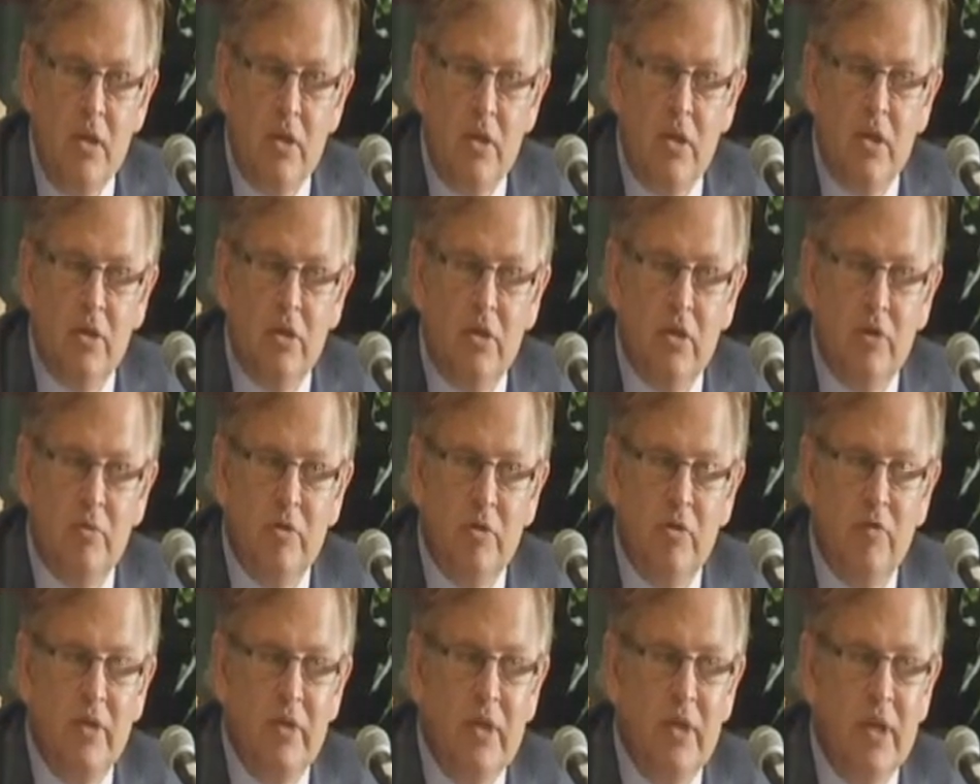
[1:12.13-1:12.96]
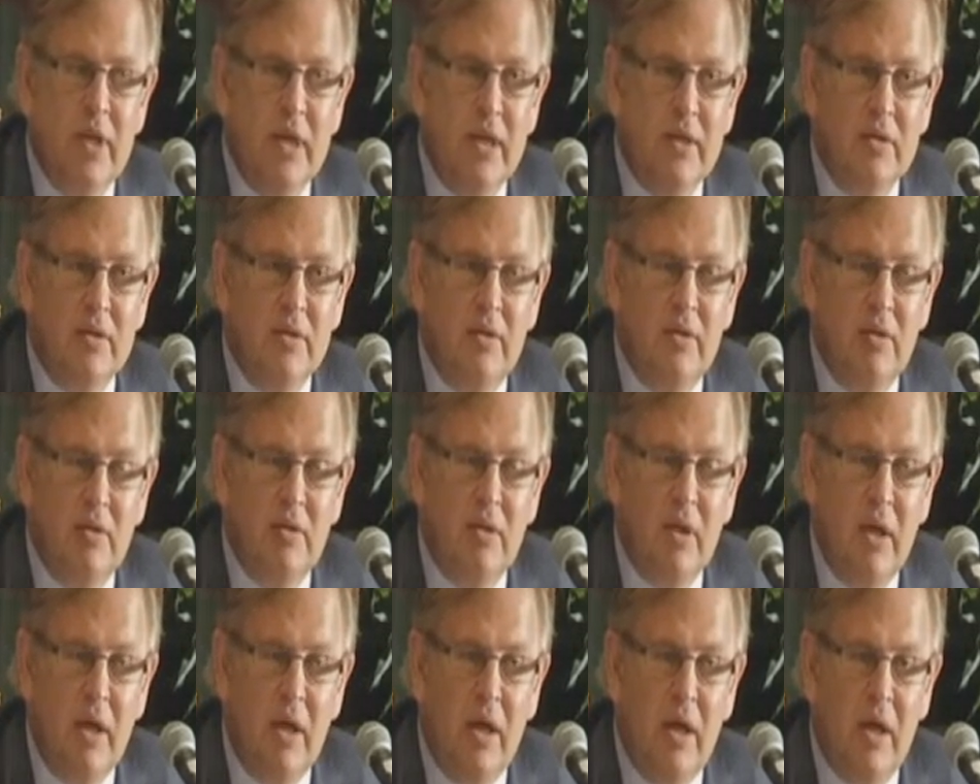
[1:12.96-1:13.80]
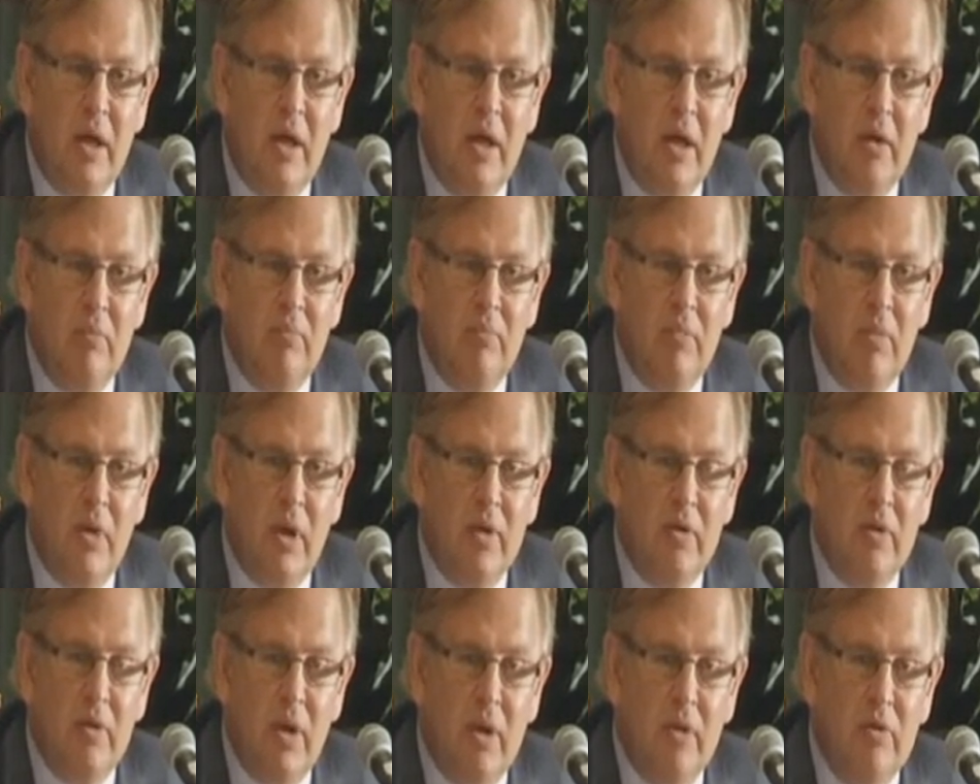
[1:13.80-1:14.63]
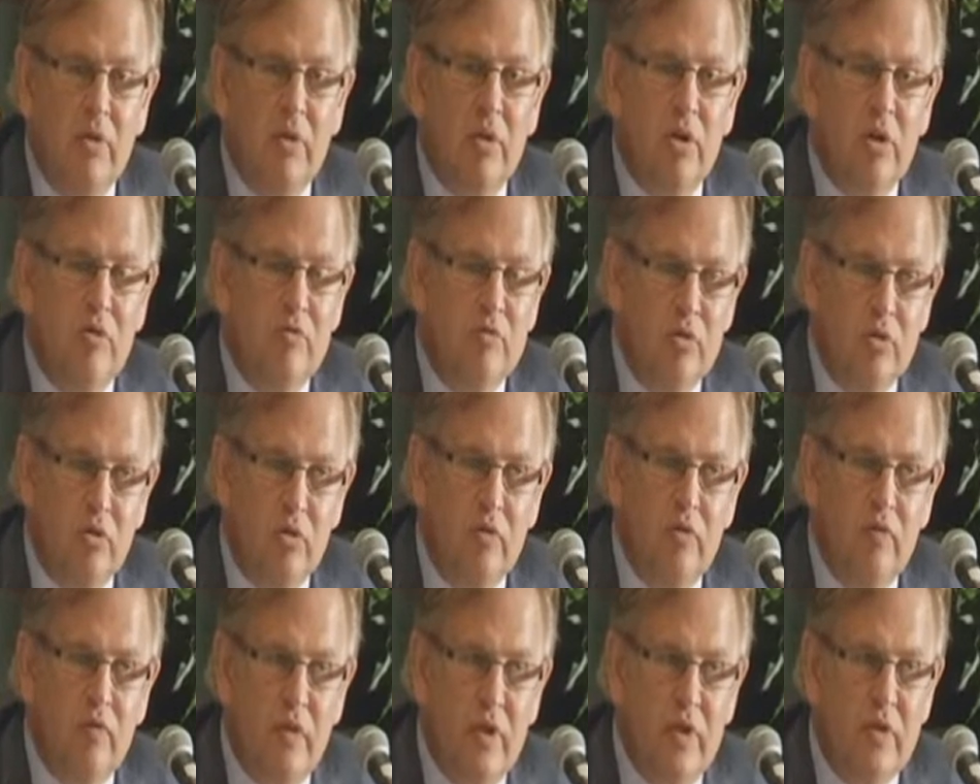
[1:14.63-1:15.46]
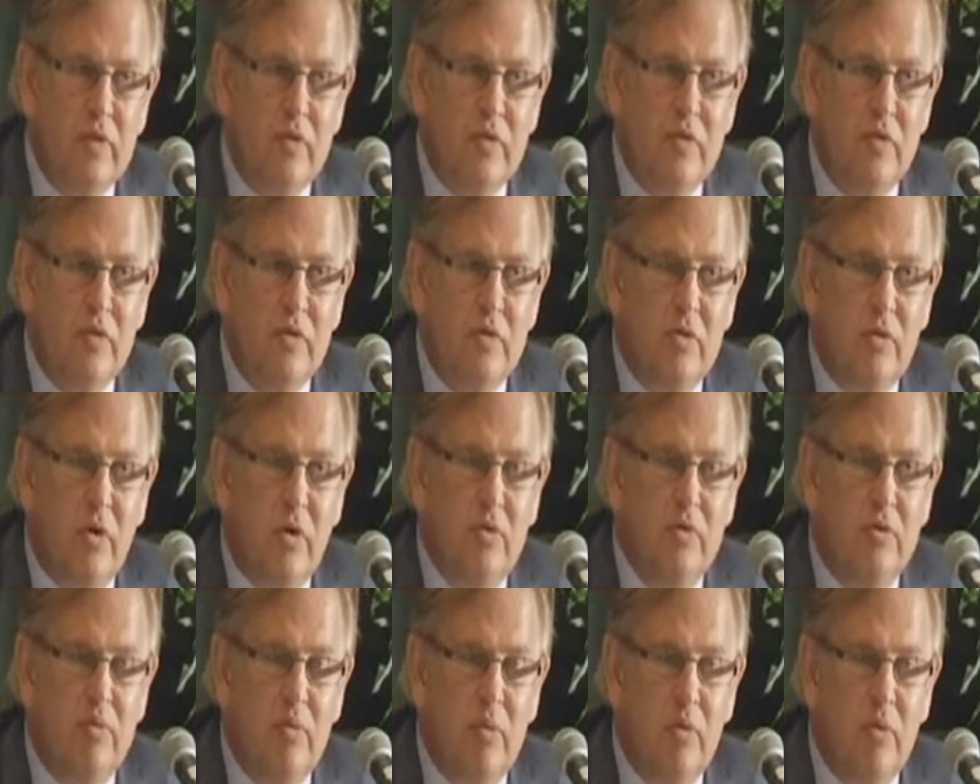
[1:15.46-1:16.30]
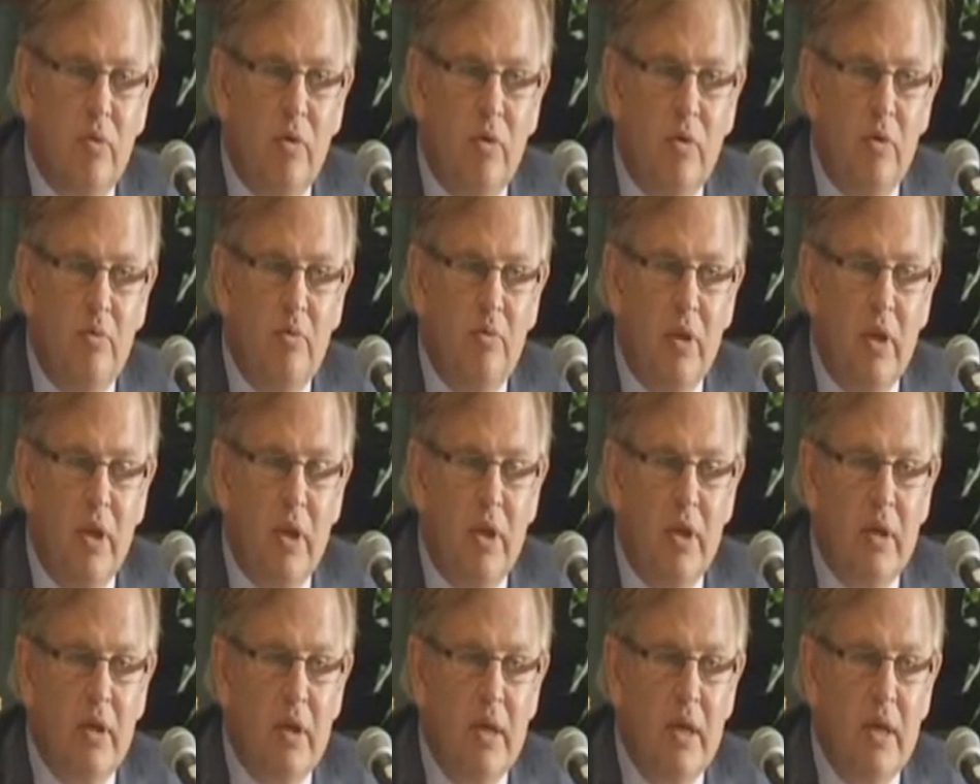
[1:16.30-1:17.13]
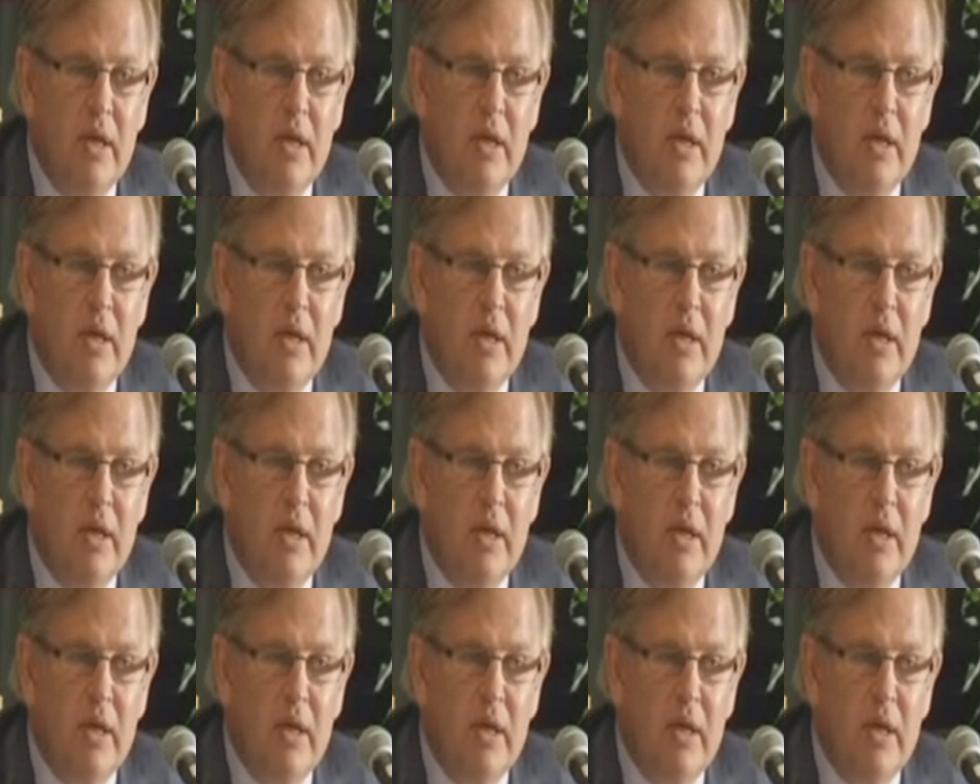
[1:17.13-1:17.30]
In terms of international, I do a lot of joint ventures cross-border, and